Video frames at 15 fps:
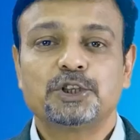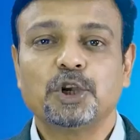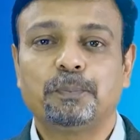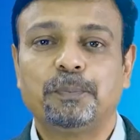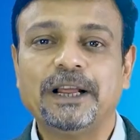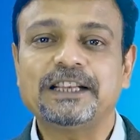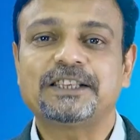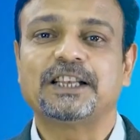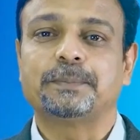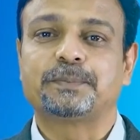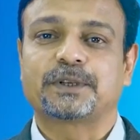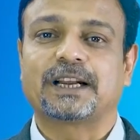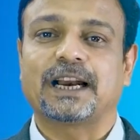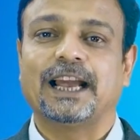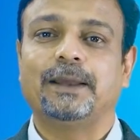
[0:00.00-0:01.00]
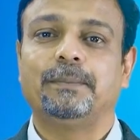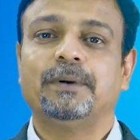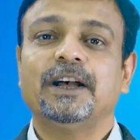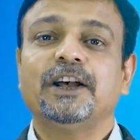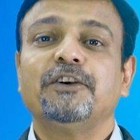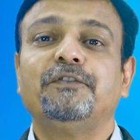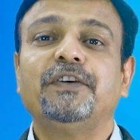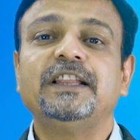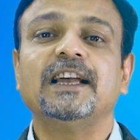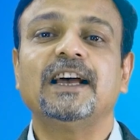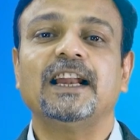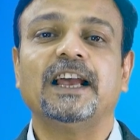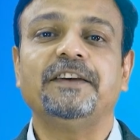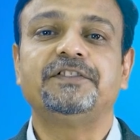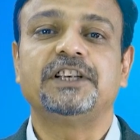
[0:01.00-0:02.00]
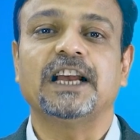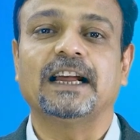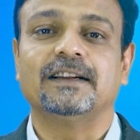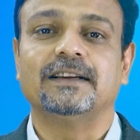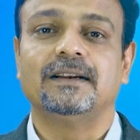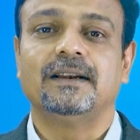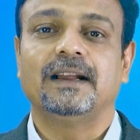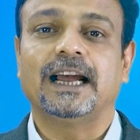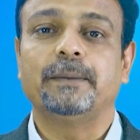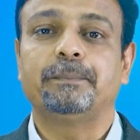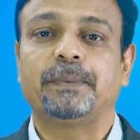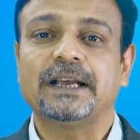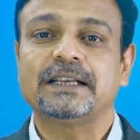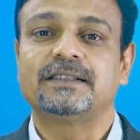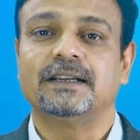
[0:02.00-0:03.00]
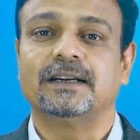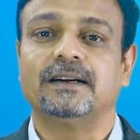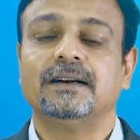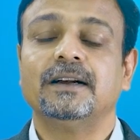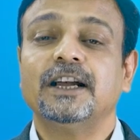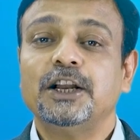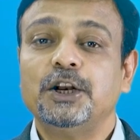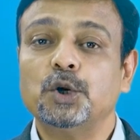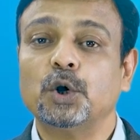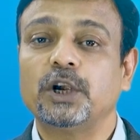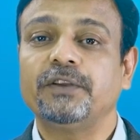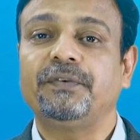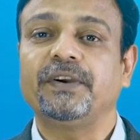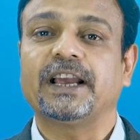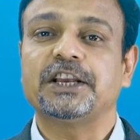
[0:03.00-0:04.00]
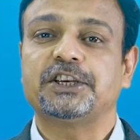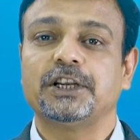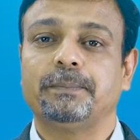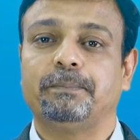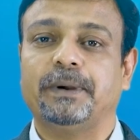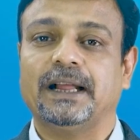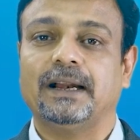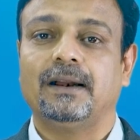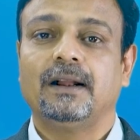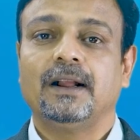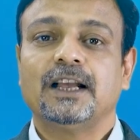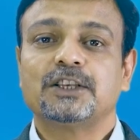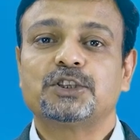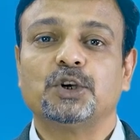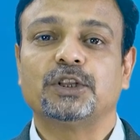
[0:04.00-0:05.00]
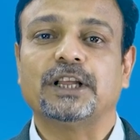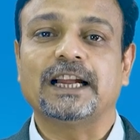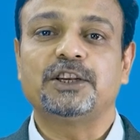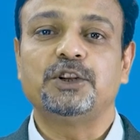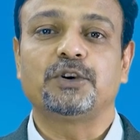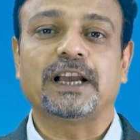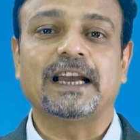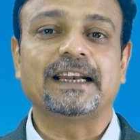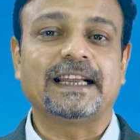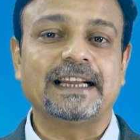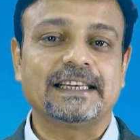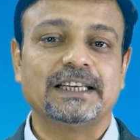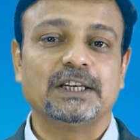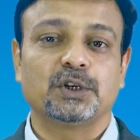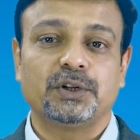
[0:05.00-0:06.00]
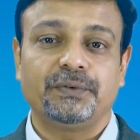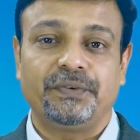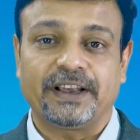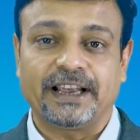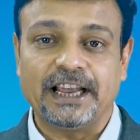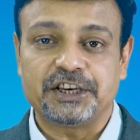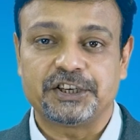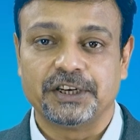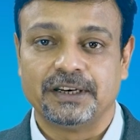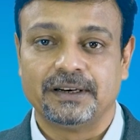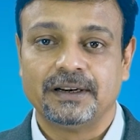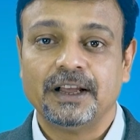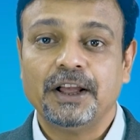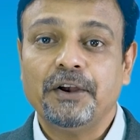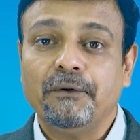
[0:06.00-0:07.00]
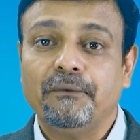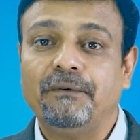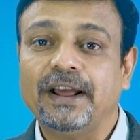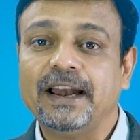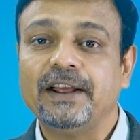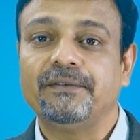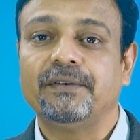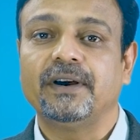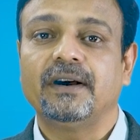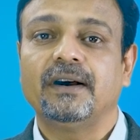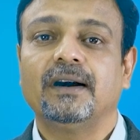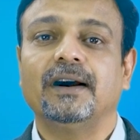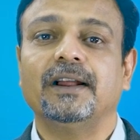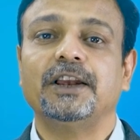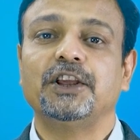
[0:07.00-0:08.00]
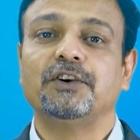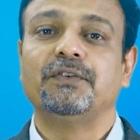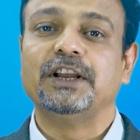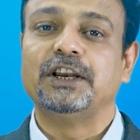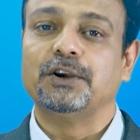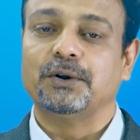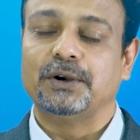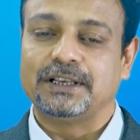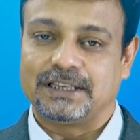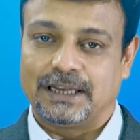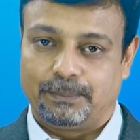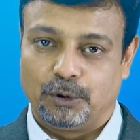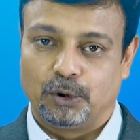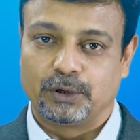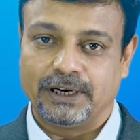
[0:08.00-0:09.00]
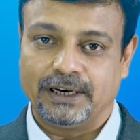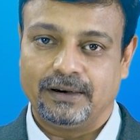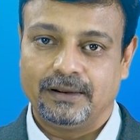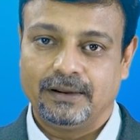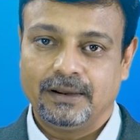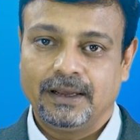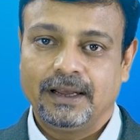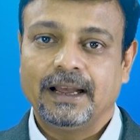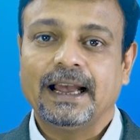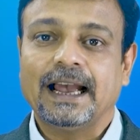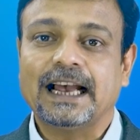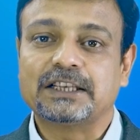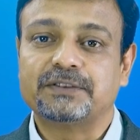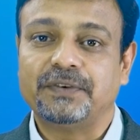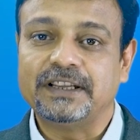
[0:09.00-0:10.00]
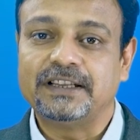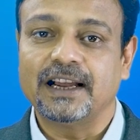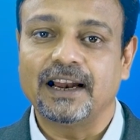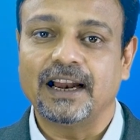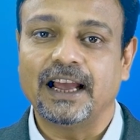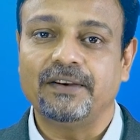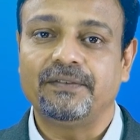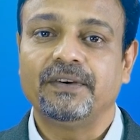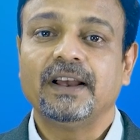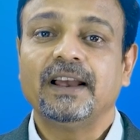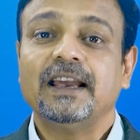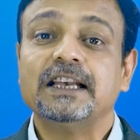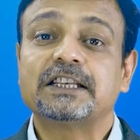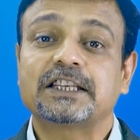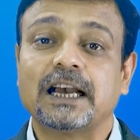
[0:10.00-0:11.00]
So please subscribe Vidyalive channel and press the notification bell so that you can get a notification whenever a new video is uploaded, as Vidyalive is